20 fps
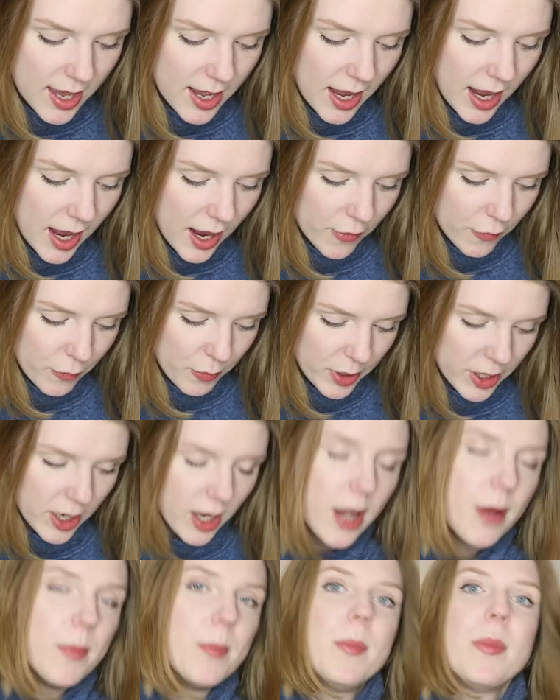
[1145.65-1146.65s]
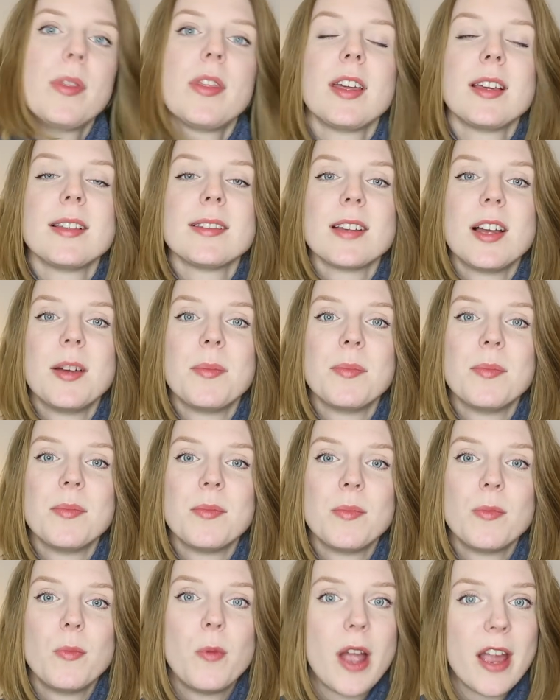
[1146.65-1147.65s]
have become things I'm
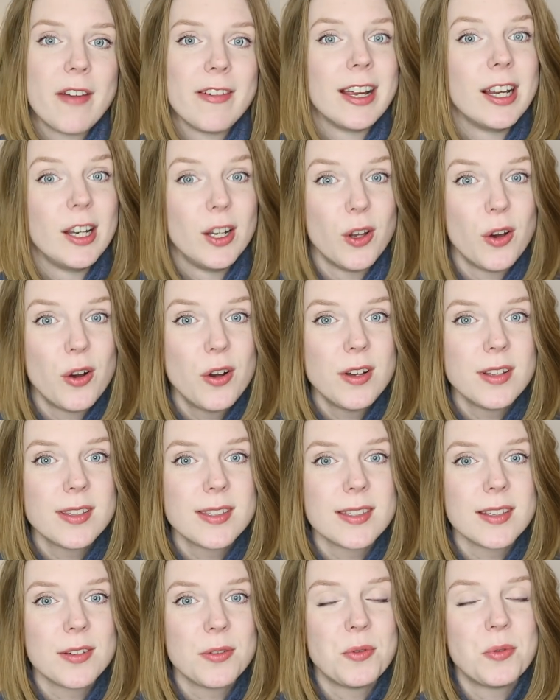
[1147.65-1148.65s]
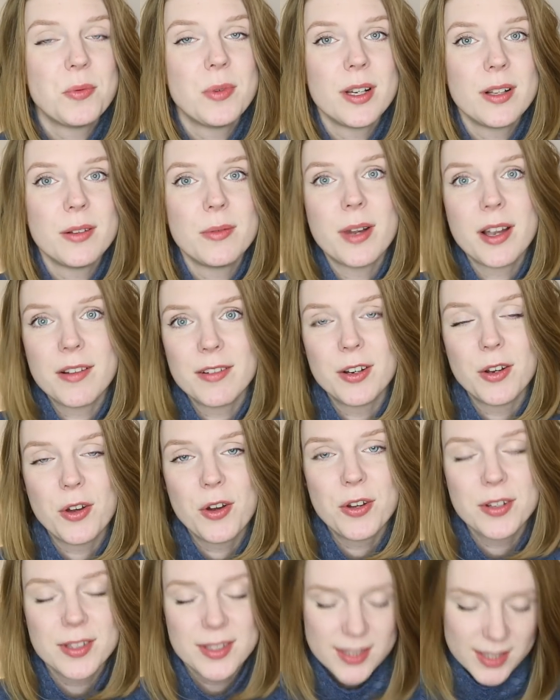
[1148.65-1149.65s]
wearing a lot or will wear a
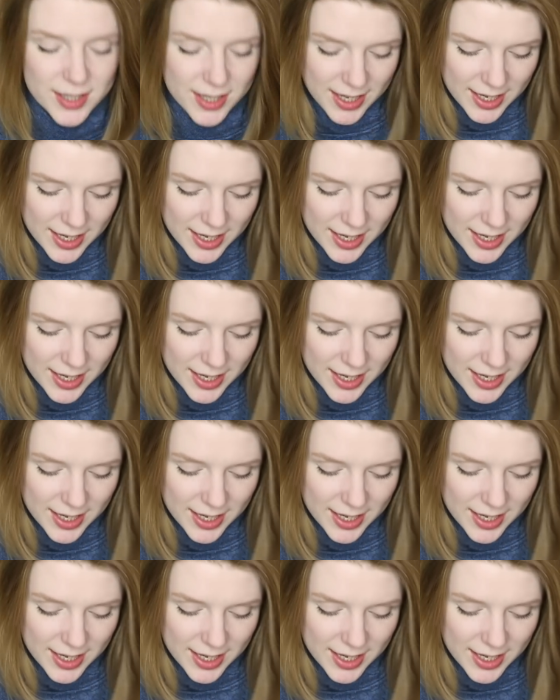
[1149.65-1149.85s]
lot.